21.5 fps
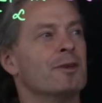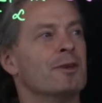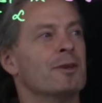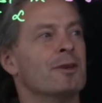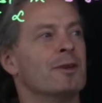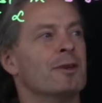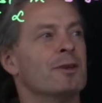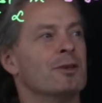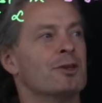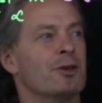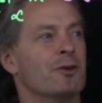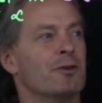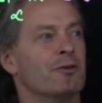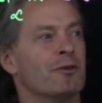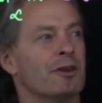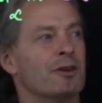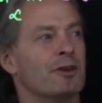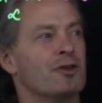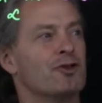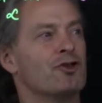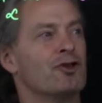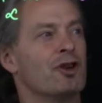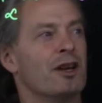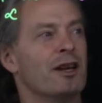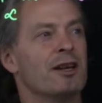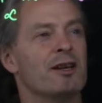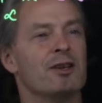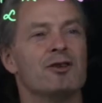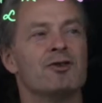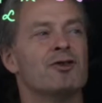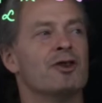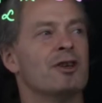So we've got the
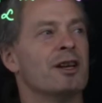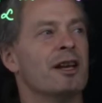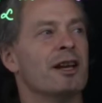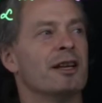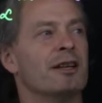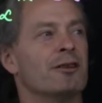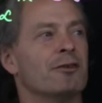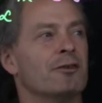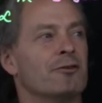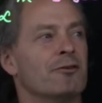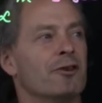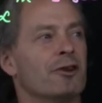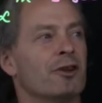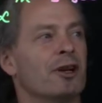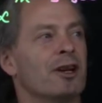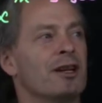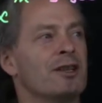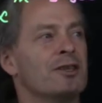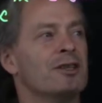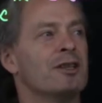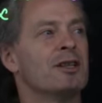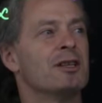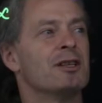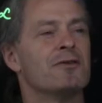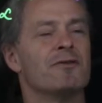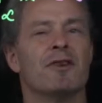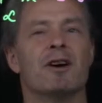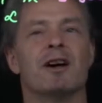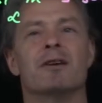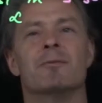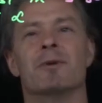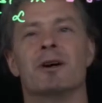change in angular velocity
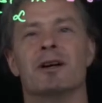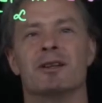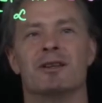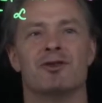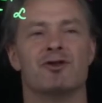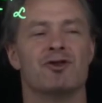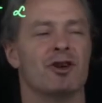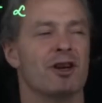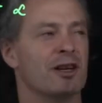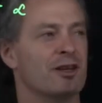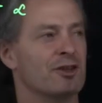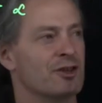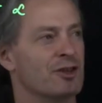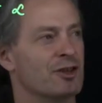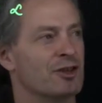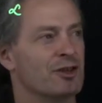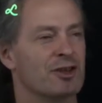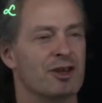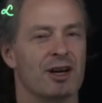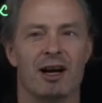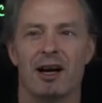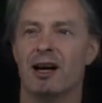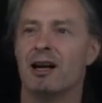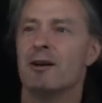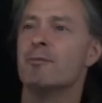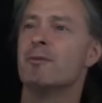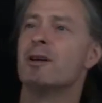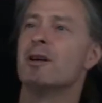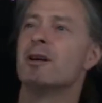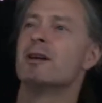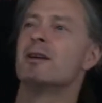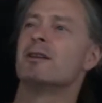divided by the change in time.
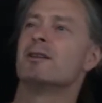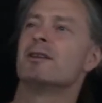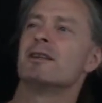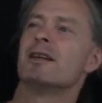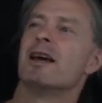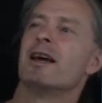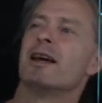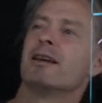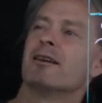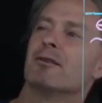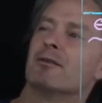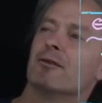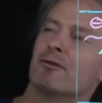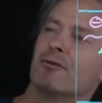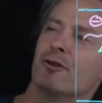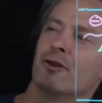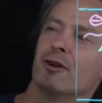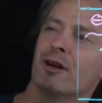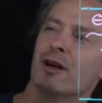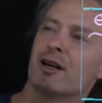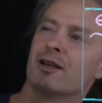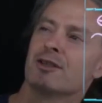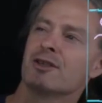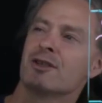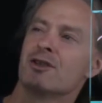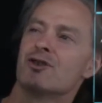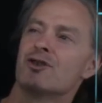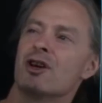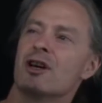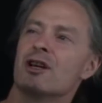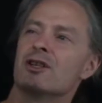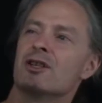The angular velocity
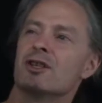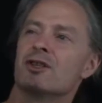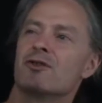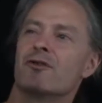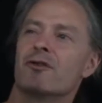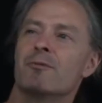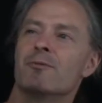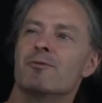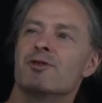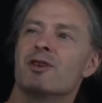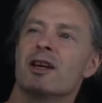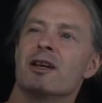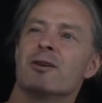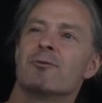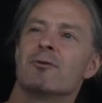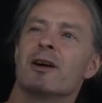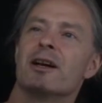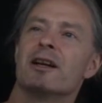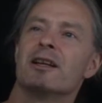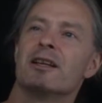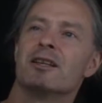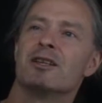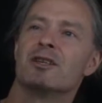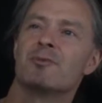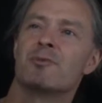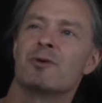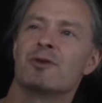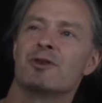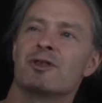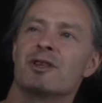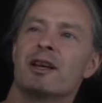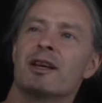changes from 10 radians
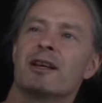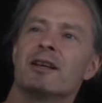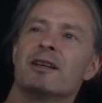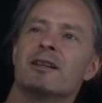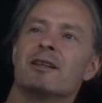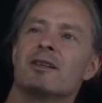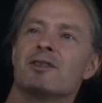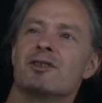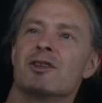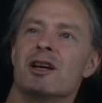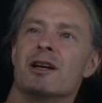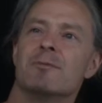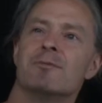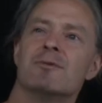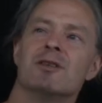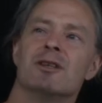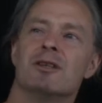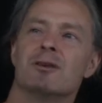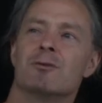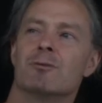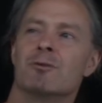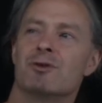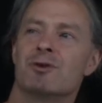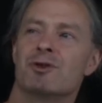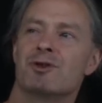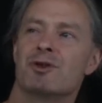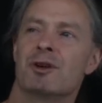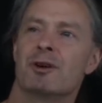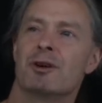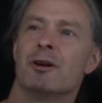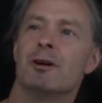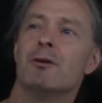per second at time t equals
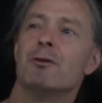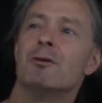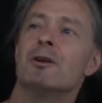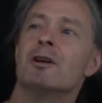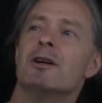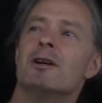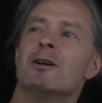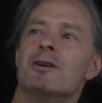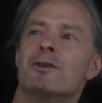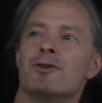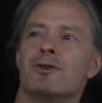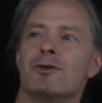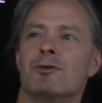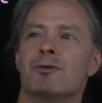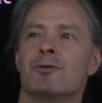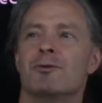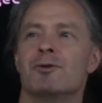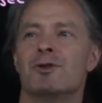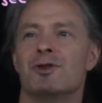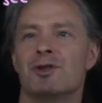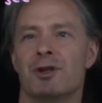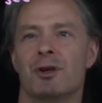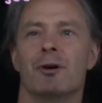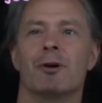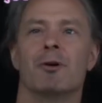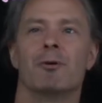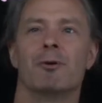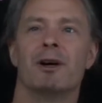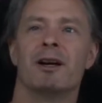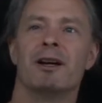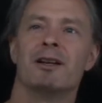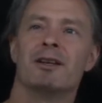0 to 0
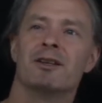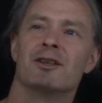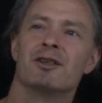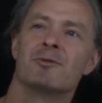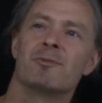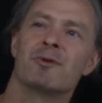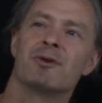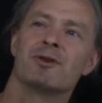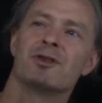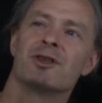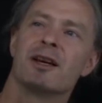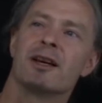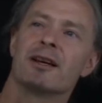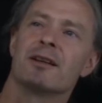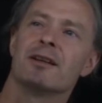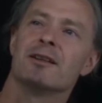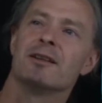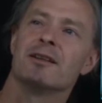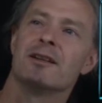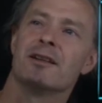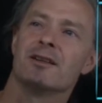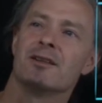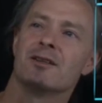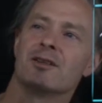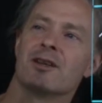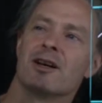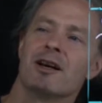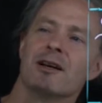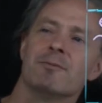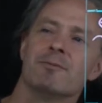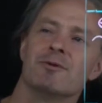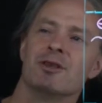radians per second at
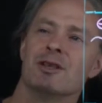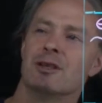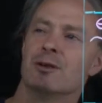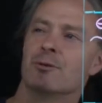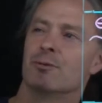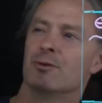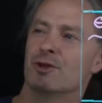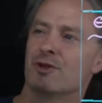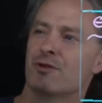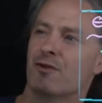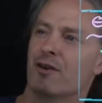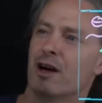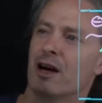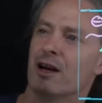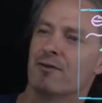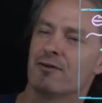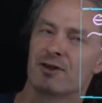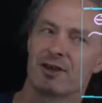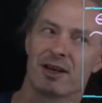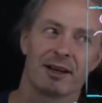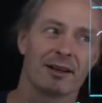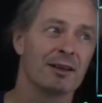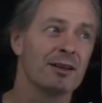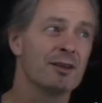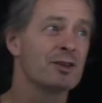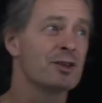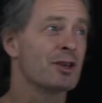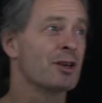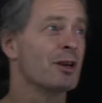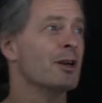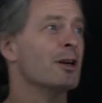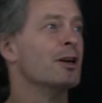time t equals 5
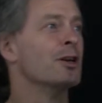seconds.